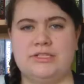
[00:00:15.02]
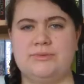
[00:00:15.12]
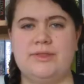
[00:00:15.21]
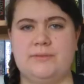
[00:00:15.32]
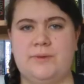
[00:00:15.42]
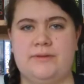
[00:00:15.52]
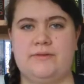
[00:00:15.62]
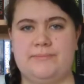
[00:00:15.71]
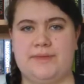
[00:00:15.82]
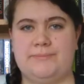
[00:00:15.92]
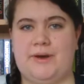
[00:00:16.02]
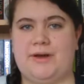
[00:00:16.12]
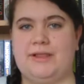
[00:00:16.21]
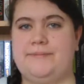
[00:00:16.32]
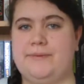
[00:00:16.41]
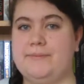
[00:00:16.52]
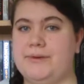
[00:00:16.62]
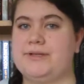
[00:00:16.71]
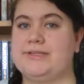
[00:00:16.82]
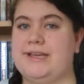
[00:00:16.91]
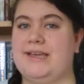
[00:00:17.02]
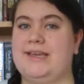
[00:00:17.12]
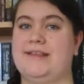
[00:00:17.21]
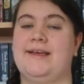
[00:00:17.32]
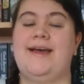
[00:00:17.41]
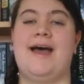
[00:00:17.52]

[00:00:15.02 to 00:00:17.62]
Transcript: So what the Zombie Apocalypse book tag is,